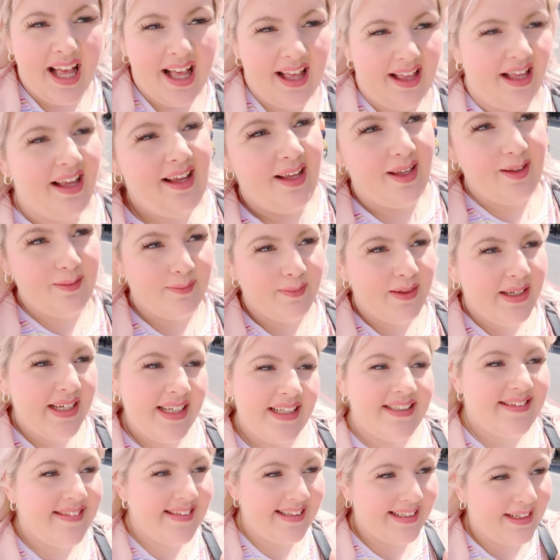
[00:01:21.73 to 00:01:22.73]

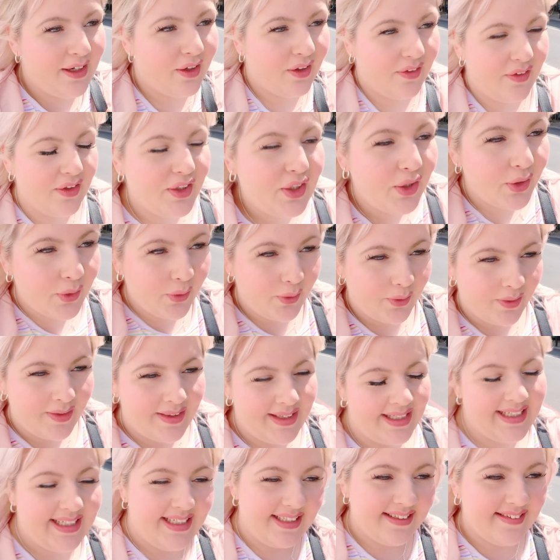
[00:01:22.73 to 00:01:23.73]
and see all the cool
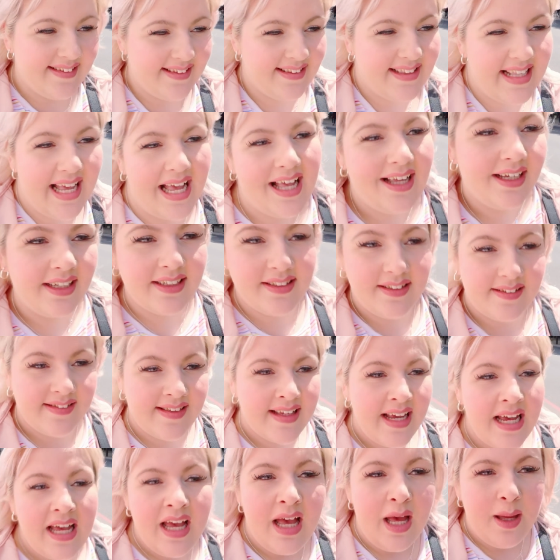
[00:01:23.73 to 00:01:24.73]
things in there, because
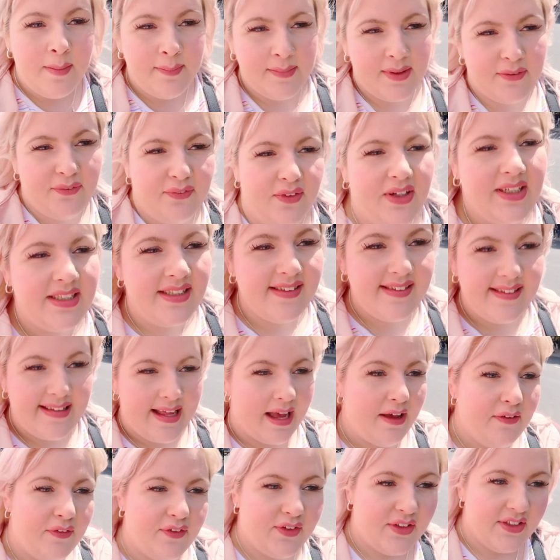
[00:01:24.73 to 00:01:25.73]
my friend
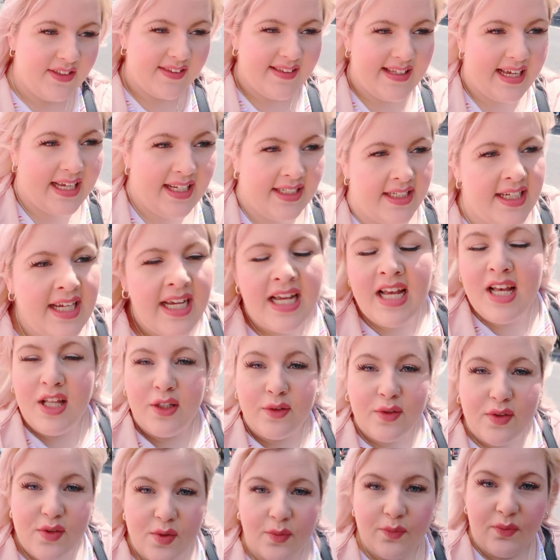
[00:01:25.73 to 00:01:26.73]
Stefan said
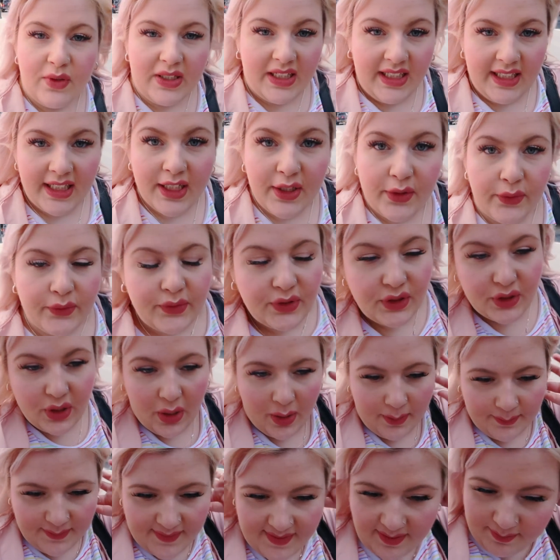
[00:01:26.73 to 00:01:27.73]
there's some really cool
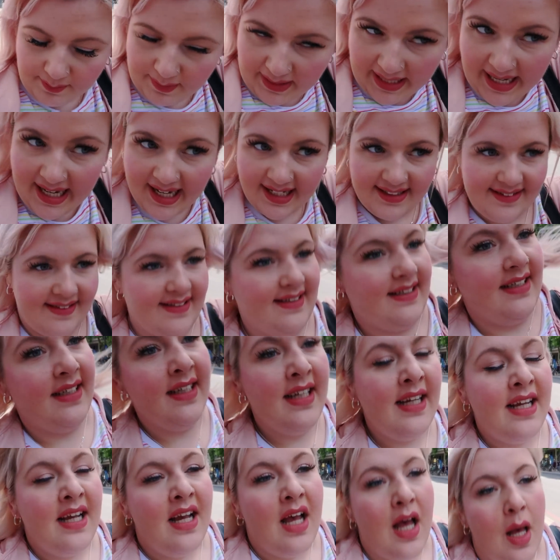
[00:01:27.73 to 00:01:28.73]
shops and bars and
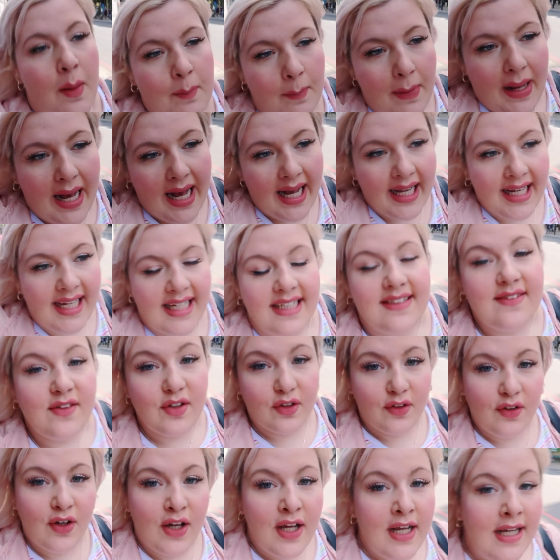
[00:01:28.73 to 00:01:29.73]
market and
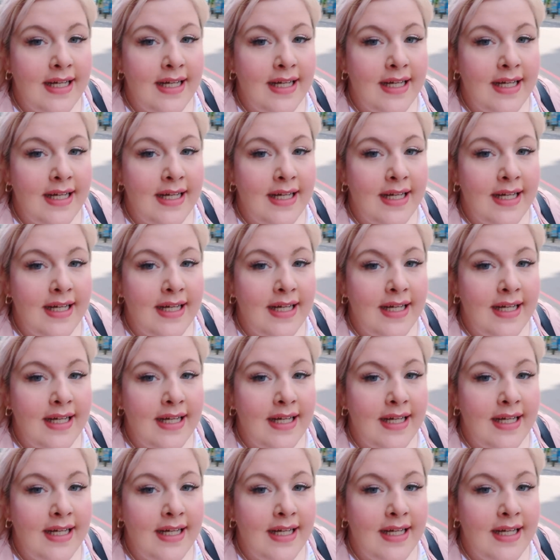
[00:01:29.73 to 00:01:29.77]
stuff.